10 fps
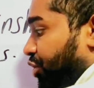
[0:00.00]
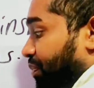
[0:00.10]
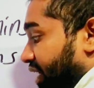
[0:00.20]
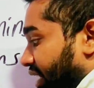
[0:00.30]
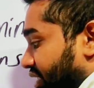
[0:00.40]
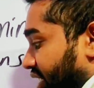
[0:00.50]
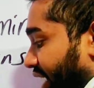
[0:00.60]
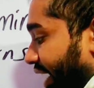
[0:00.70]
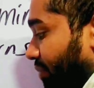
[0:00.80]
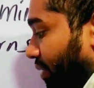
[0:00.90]
product
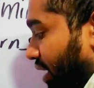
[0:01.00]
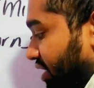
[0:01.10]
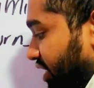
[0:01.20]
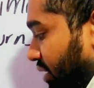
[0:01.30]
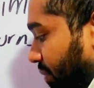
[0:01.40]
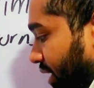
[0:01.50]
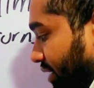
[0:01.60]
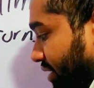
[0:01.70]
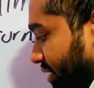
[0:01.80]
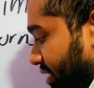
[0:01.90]
and marginal
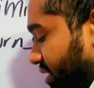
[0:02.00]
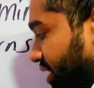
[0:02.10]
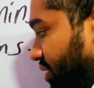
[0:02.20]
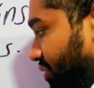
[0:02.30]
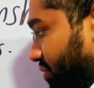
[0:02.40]
product. This is 0.